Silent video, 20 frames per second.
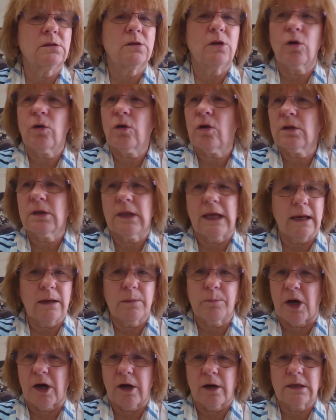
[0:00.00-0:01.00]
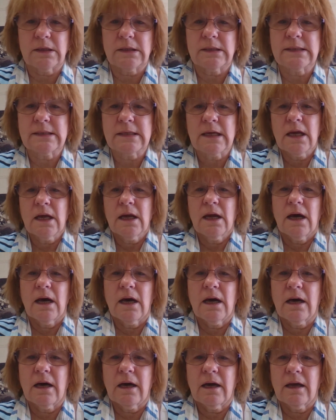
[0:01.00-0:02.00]
local landmarks
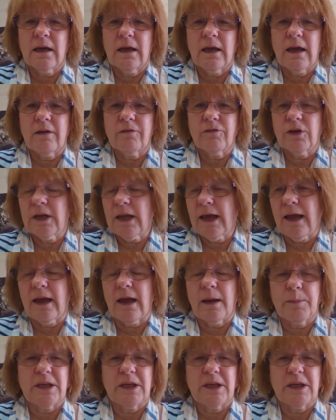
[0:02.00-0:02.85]
uh, every day.